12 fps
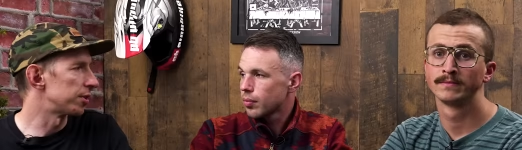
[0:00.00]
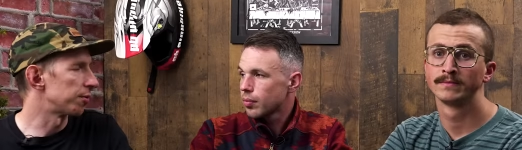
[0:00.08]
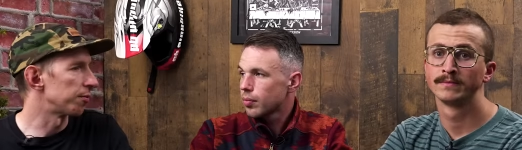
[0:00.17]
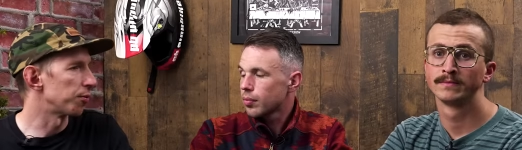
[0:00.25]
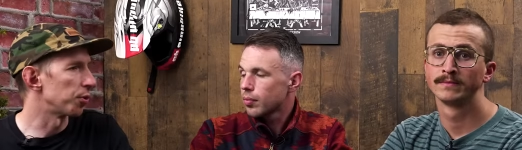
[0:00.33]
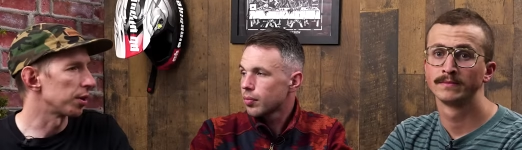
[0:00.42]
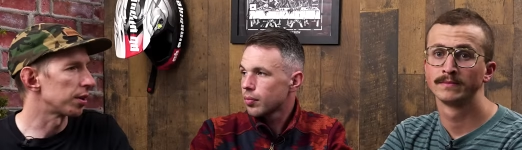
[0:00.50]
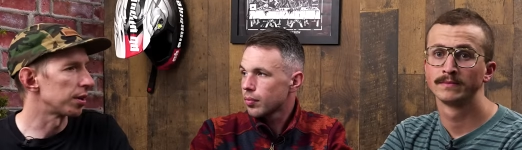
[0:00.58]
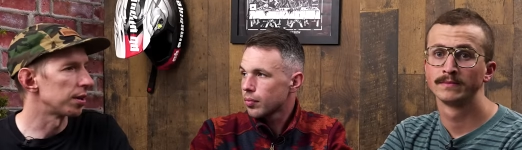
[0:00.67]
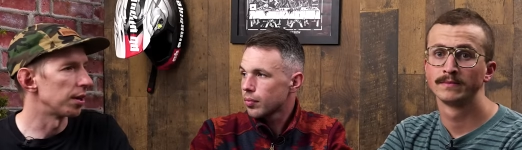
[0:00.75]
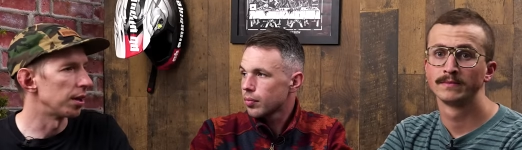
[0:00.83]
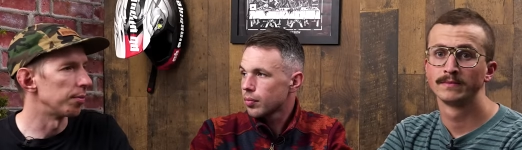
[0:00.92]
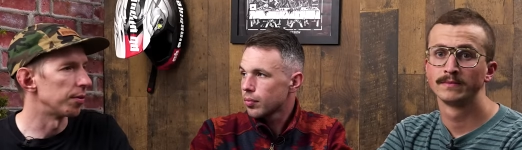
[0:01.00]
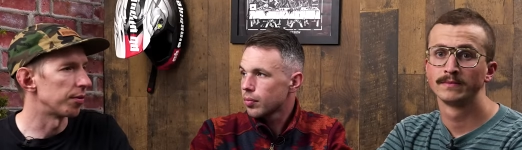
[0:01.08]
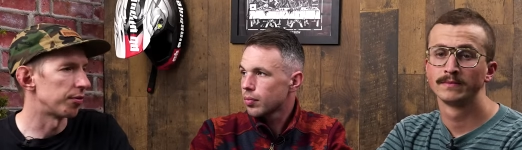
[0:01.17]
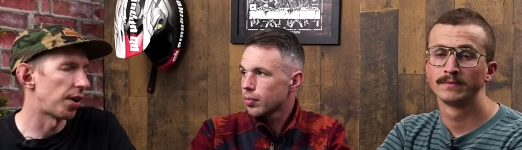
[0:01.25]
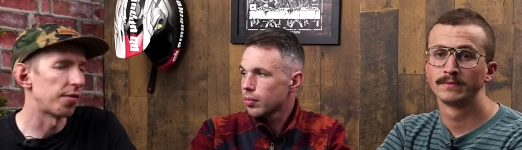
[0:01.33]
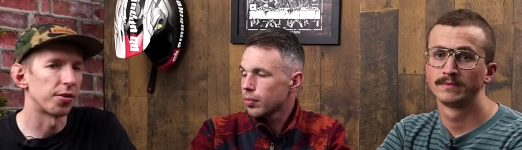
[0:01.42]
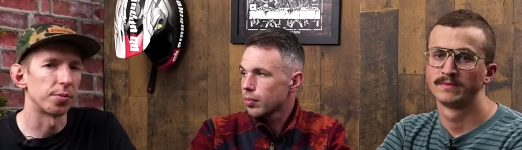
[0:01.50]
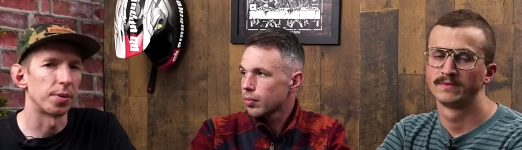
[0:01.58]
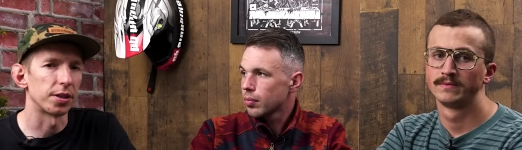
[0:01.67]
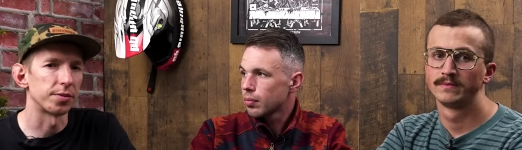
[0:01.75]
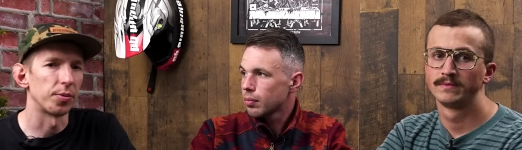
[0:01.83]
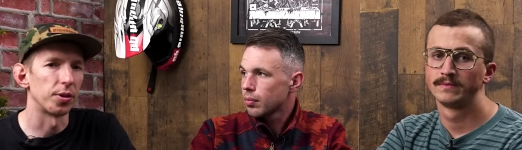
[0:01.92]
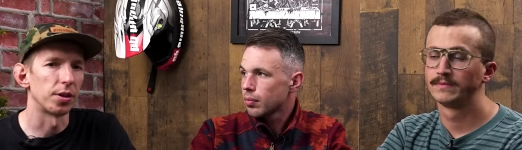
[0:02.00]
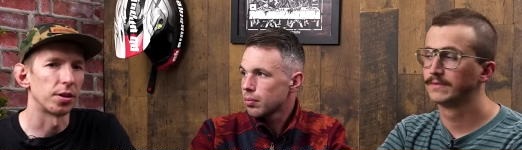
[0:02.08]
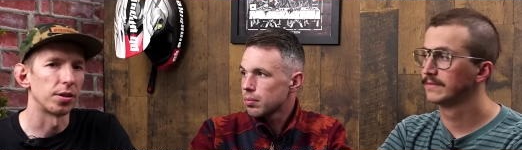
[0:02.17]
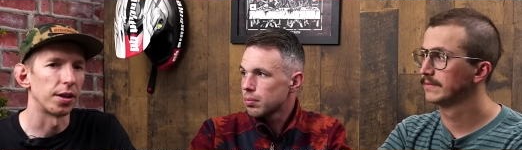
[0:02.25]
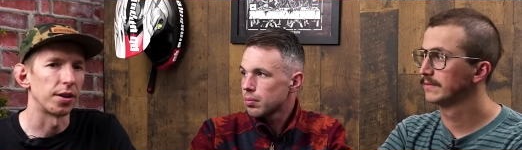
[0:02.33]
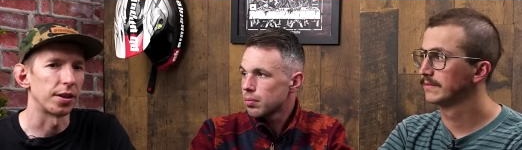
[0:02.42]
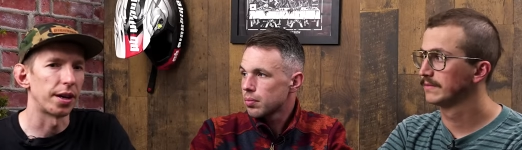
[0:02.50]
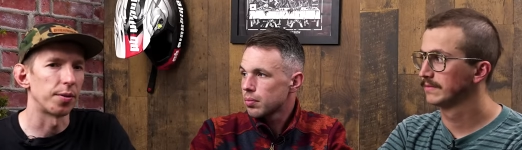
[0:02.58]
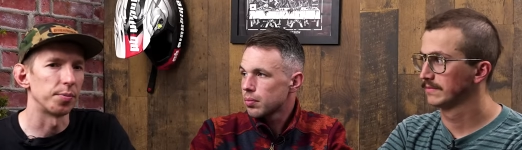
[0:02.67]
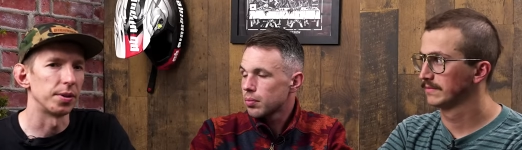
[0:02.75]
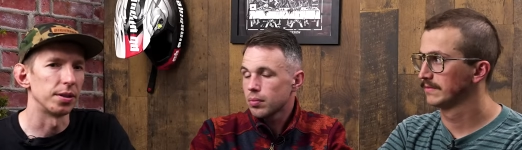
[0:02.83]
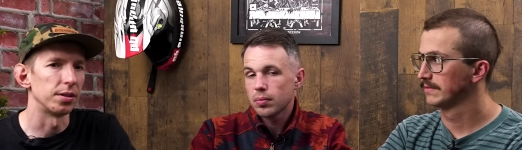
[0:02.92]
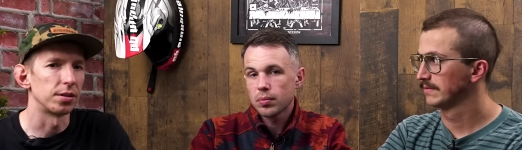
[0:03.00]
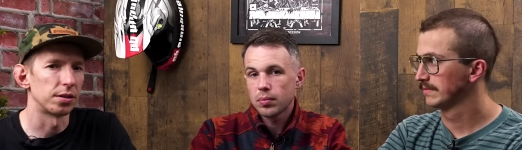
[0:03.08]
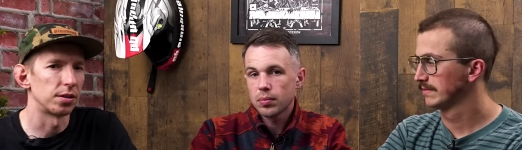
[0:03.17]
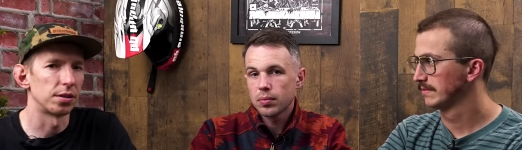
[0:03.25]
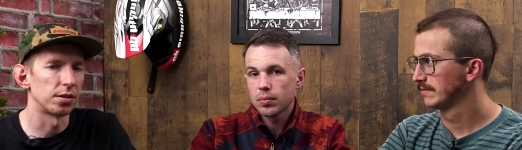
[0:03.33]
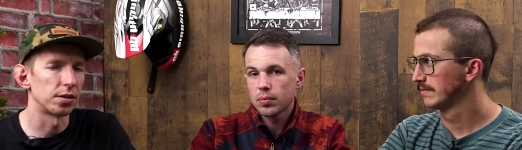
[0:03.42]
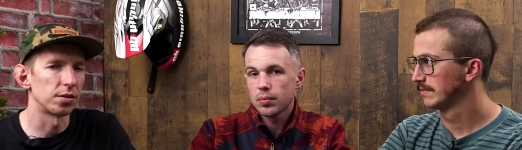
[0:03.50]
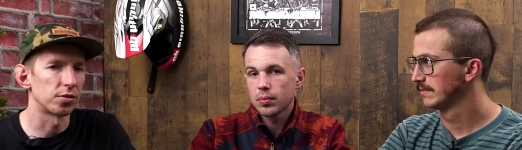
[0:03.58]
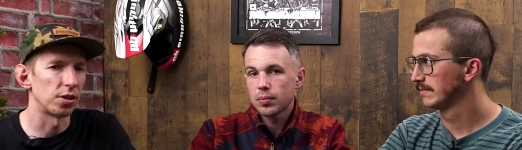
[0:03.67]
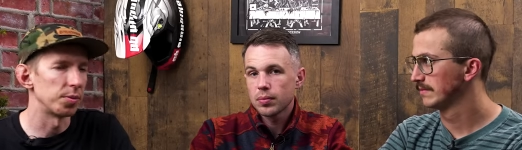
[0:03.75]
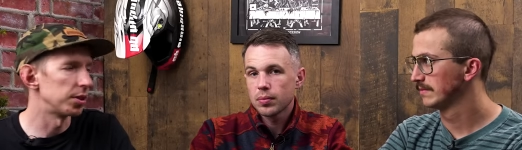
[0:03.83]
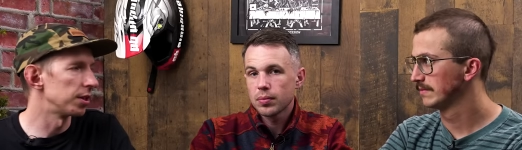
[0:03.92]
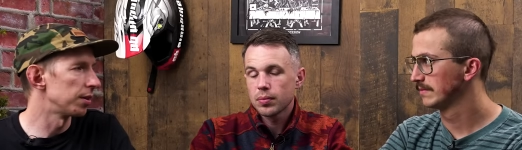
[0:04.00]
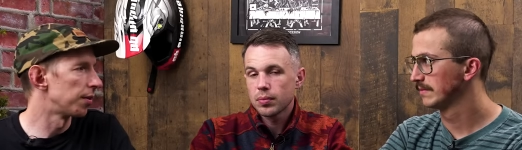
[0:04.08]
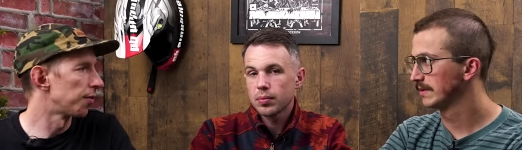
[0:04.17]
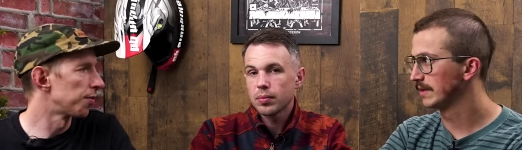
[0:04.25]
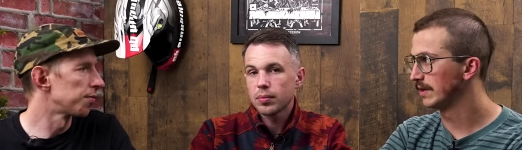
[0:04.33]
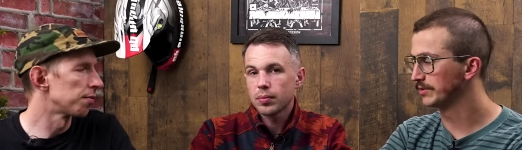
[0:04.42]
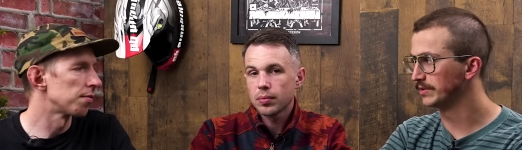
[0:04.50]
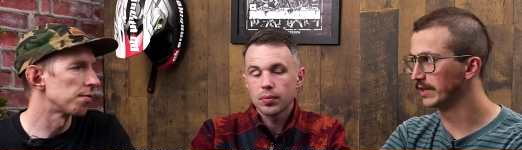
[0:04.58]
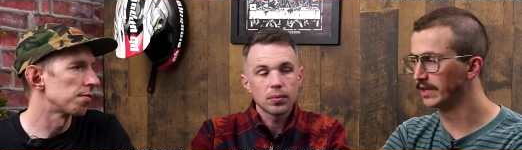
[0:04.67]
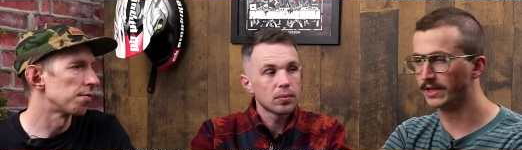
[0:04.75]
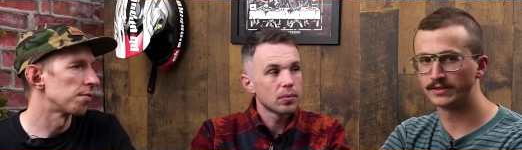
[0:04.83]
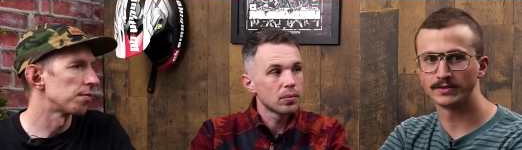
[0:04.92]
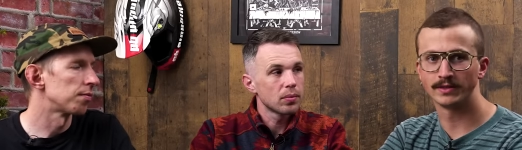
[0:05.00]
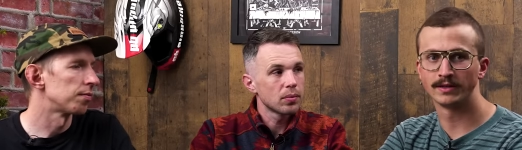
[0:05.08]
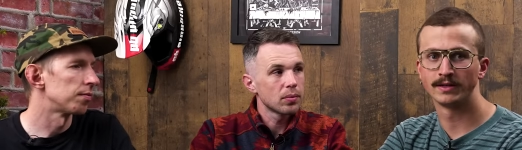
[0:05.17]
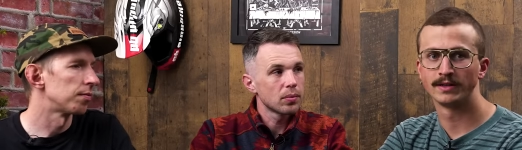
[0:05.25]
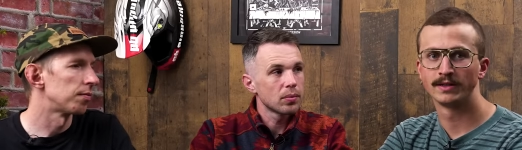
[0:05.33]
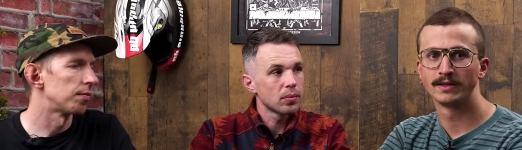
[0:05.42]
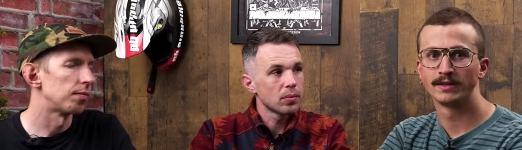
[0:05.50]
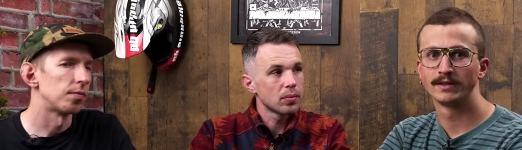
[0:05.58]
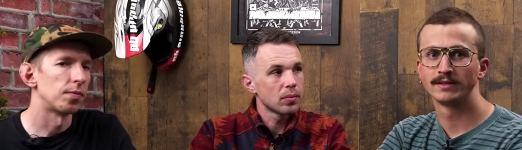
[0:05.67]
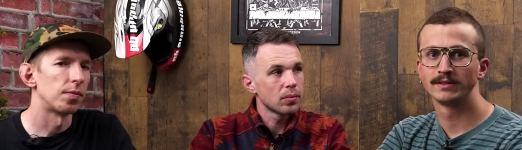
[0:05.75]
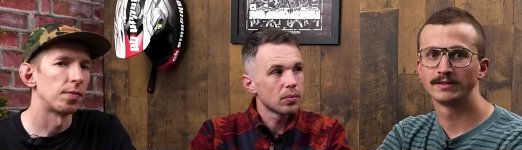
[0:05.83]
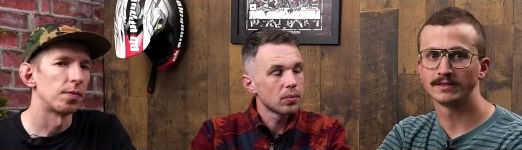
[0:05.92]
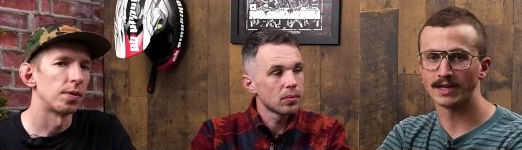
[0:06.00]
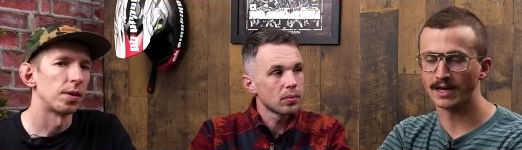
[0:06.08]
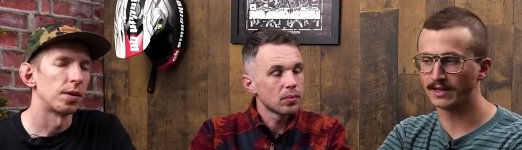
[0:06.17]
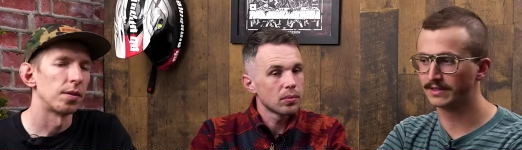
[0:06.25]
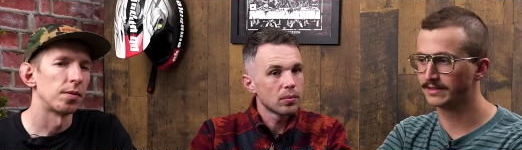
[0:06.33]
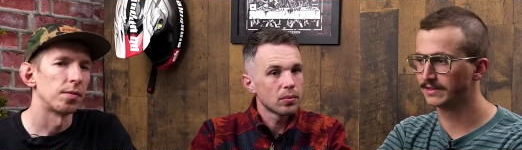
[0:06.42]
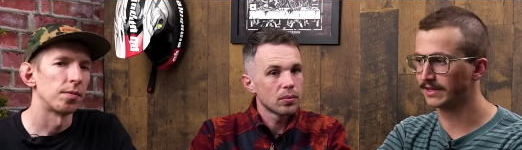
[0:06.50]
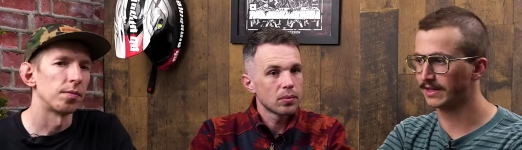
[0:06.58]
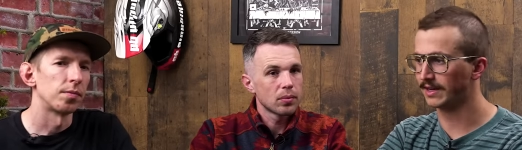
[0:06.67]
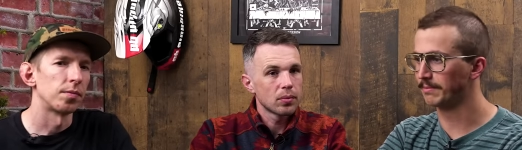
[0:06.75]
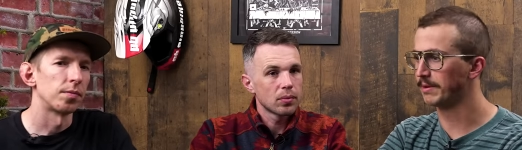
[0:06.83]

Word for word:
Speaker 1: different fork. But for $500 more, I think that would be screaming deal. Alternate answer, Status, and I